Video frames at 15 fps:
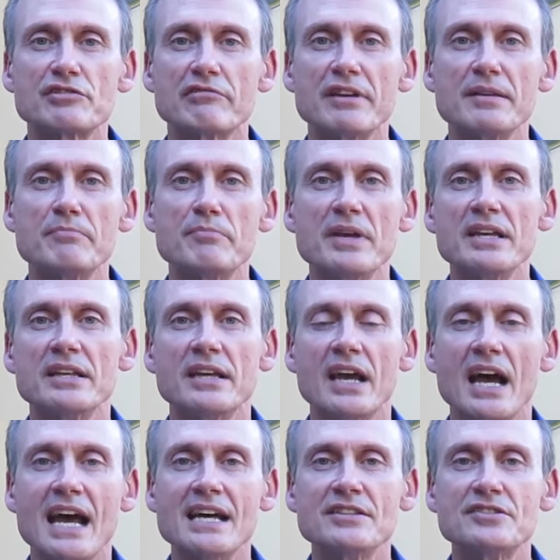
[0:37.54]
Screen
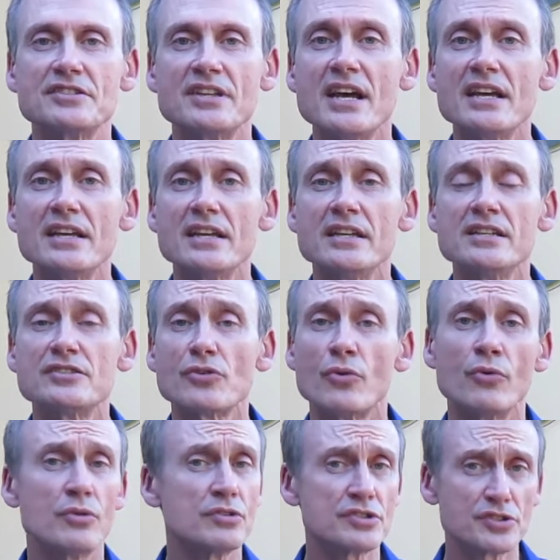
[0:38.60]
Media, and today is
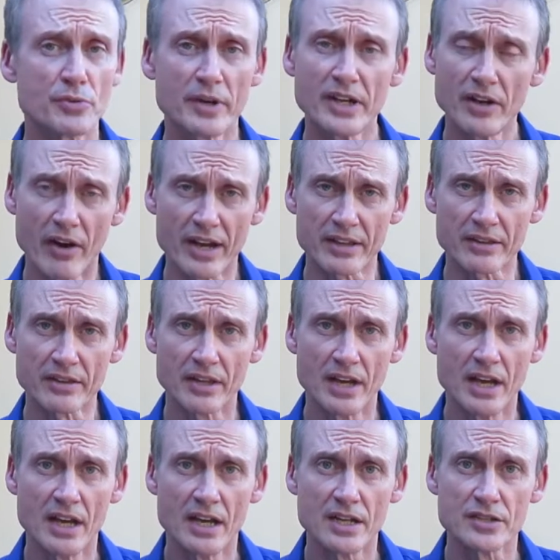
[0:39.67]
August 29th,
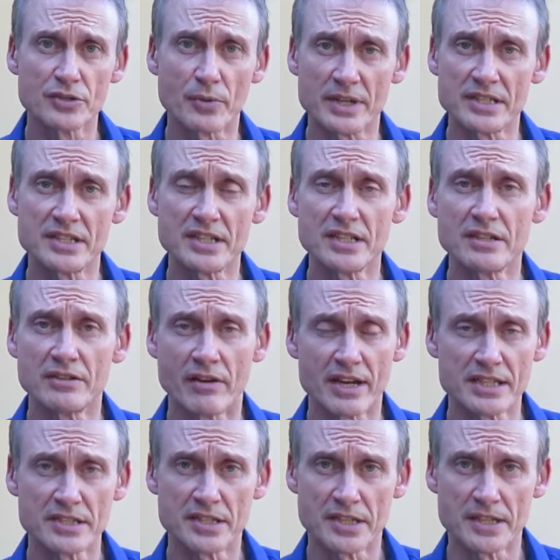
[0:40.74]

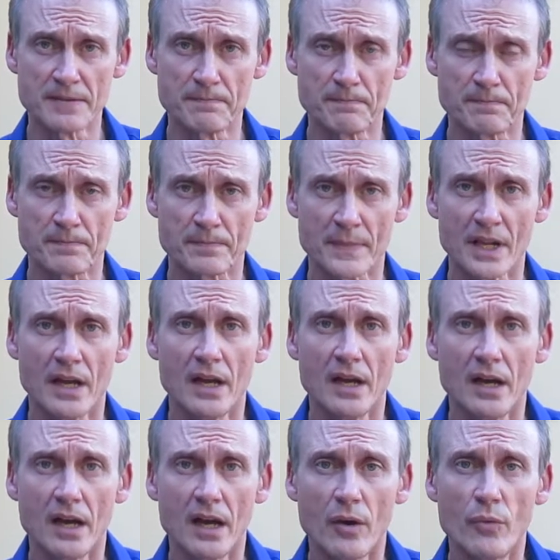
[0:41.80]
2019.
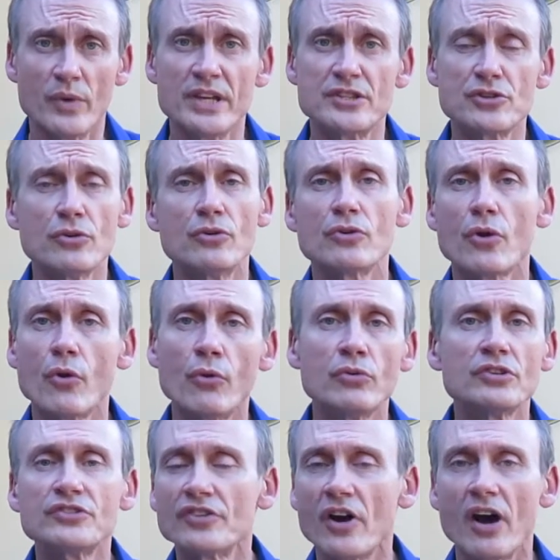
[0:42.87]
We talk
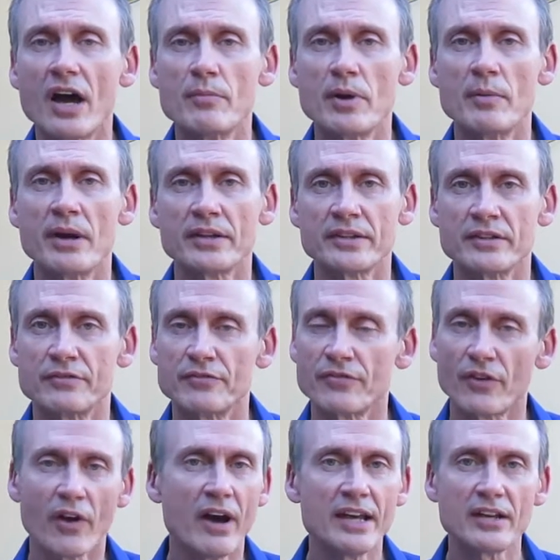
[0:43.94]
all the time about the
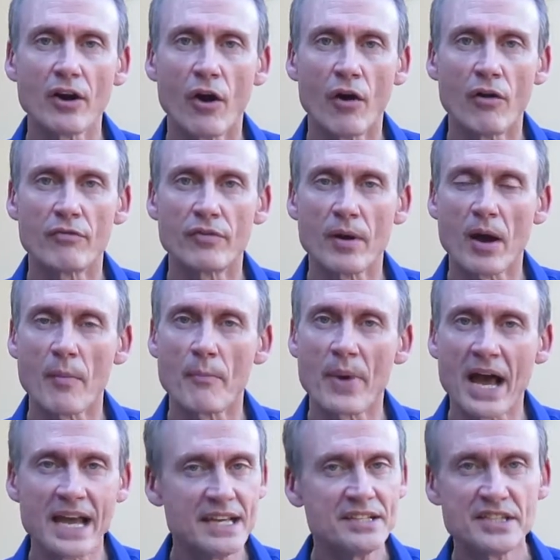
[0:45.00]
flight of
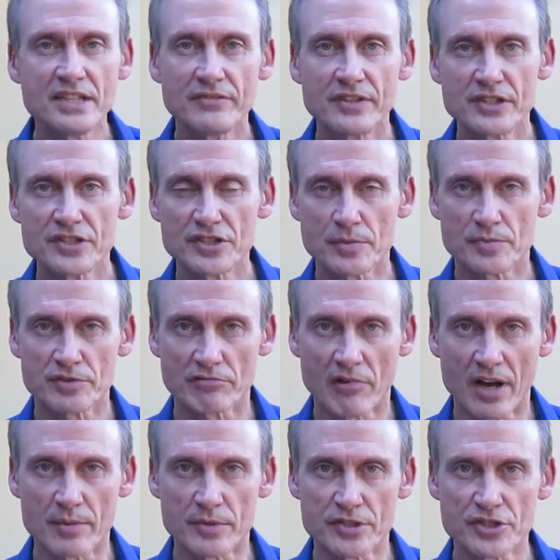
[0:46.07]
pay TV
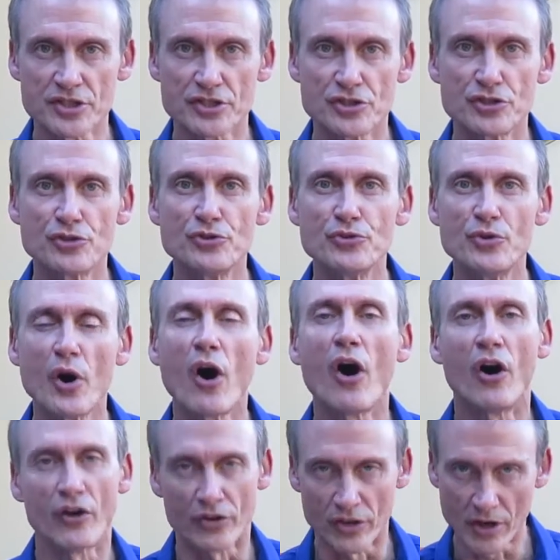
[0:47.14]
subscribers to
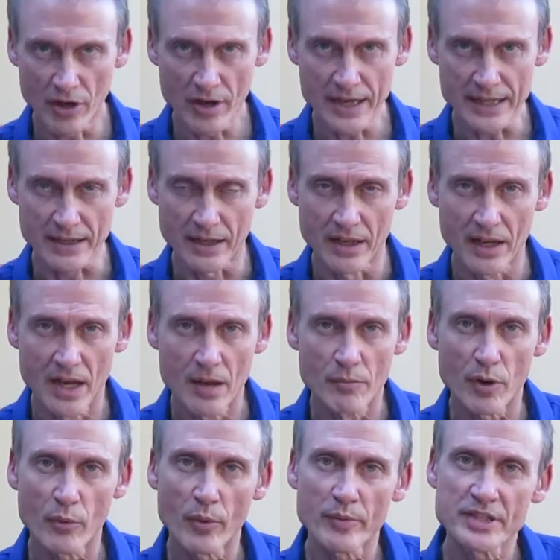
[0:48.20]
online,
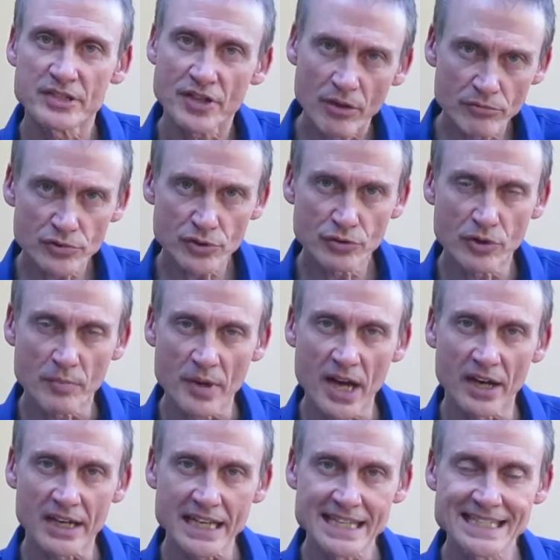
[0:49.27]
but what we don't talk
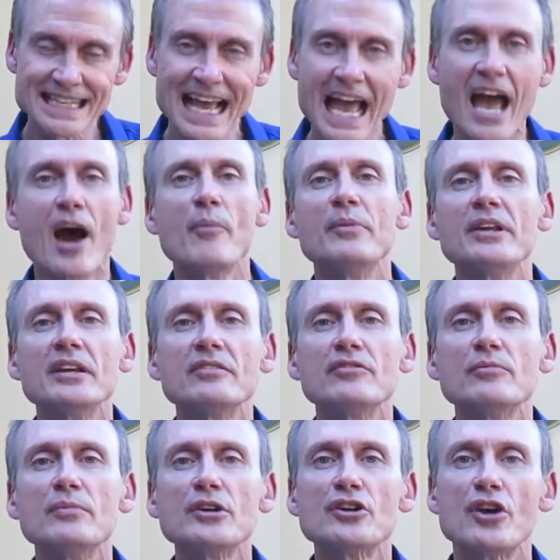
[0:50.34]
about is how many of
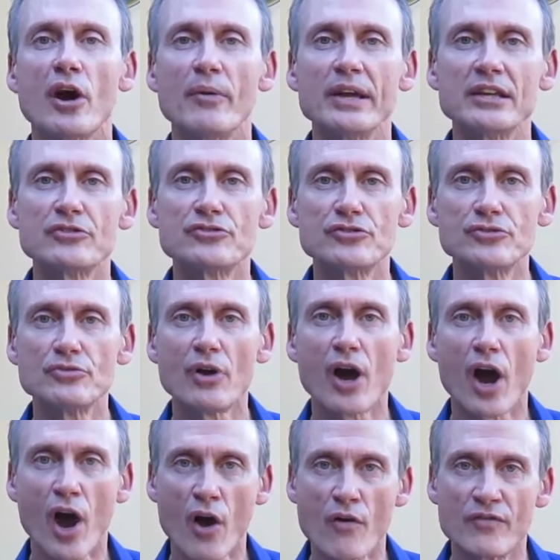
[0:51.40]
them are going to
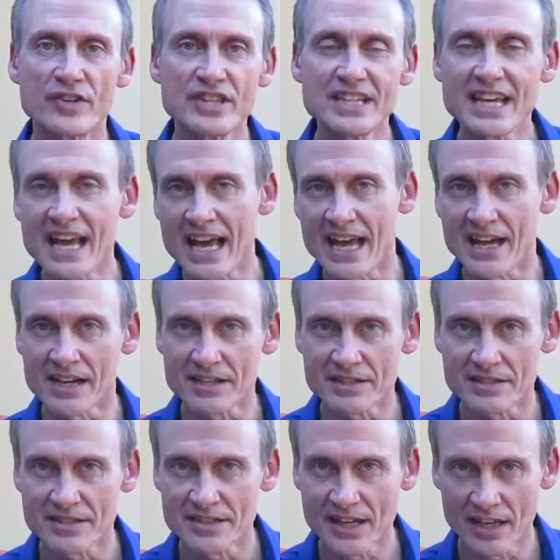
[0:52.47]
over-the-air
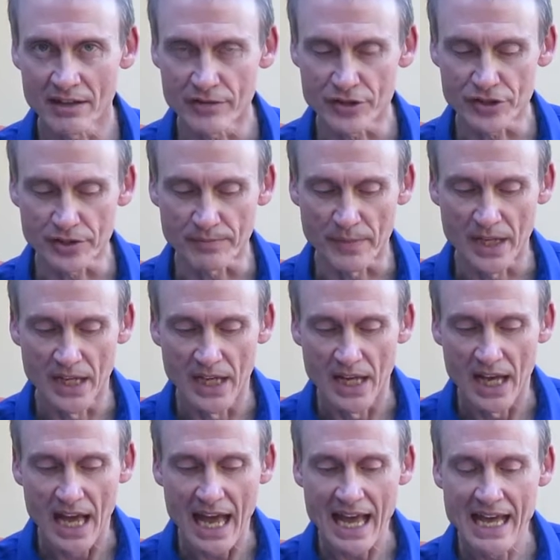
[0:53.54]
television.
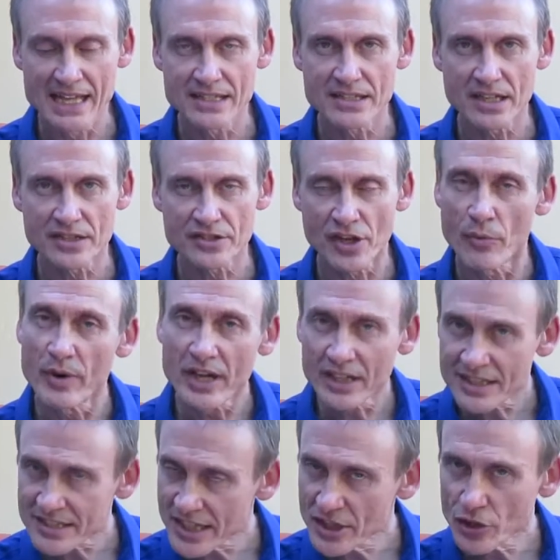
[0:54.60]
And so we're
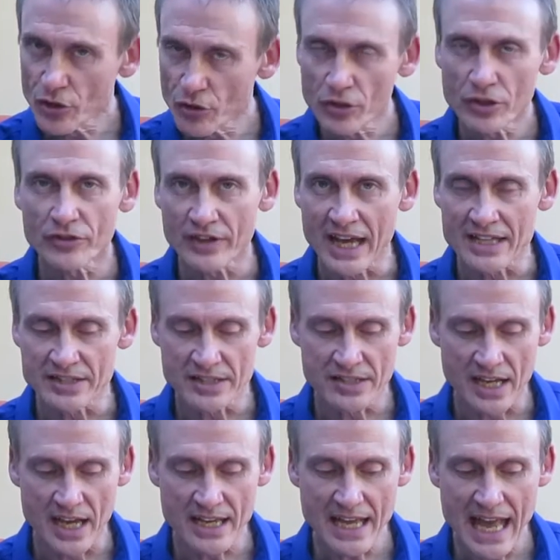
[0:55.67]
going to take a look at that
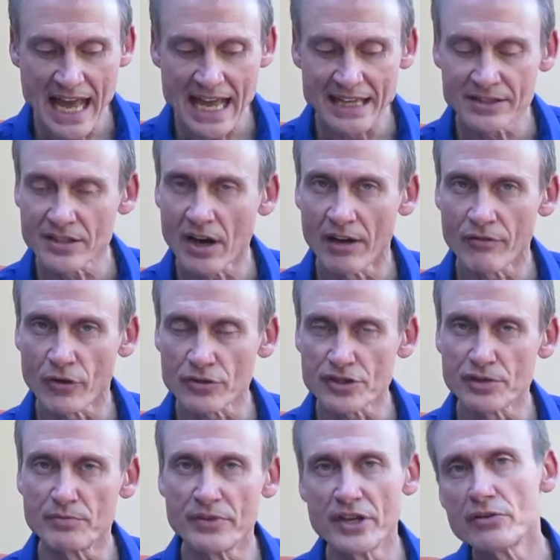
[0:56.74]
today, and I've got
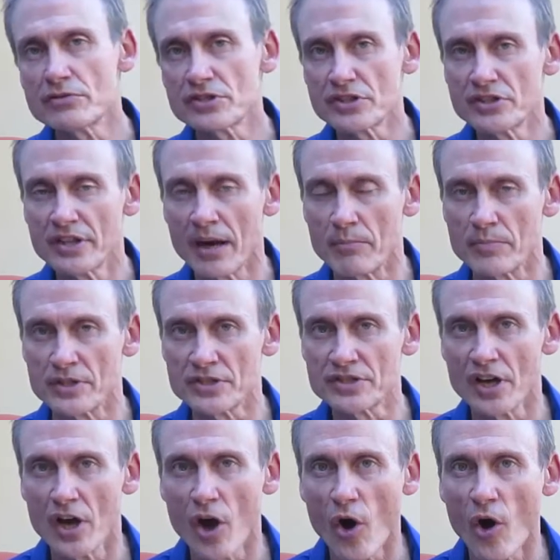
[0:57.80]
some Nielsen
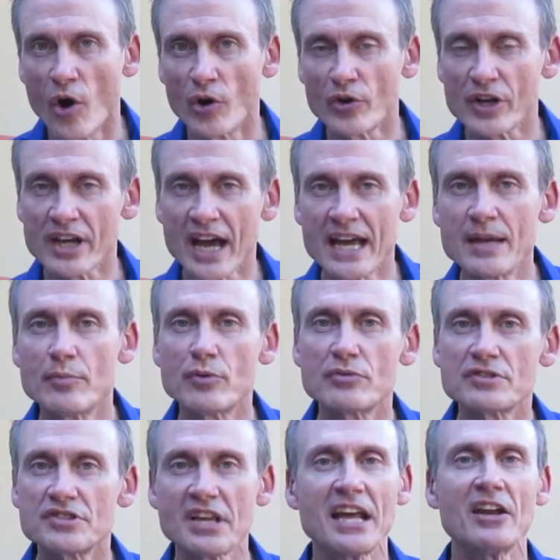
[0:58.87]
numbers on
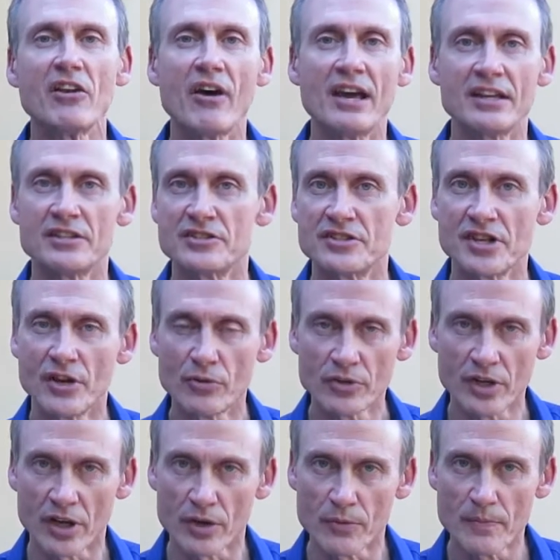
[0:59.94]
cable, satellite and
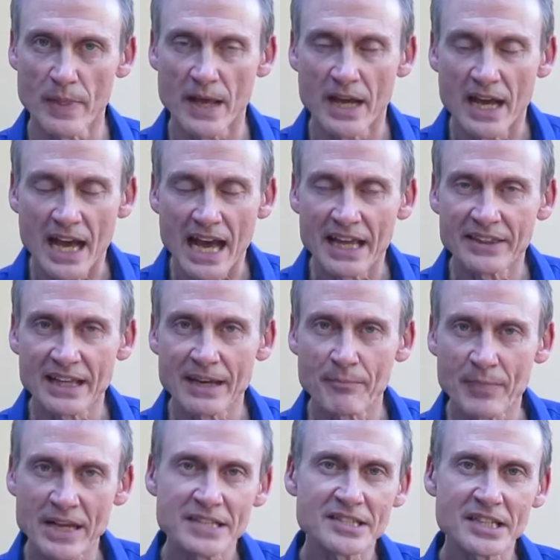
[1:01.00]
telco, and
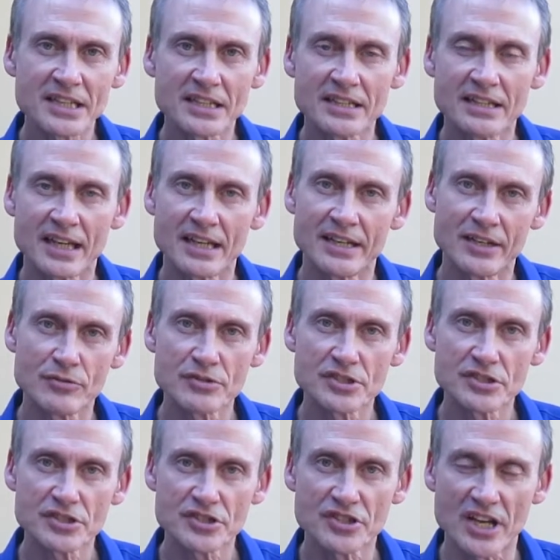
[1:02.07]
that basically that
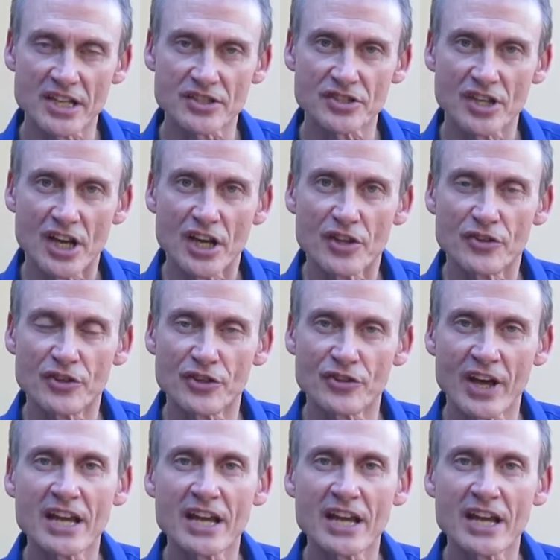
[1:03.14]
Nielsen says that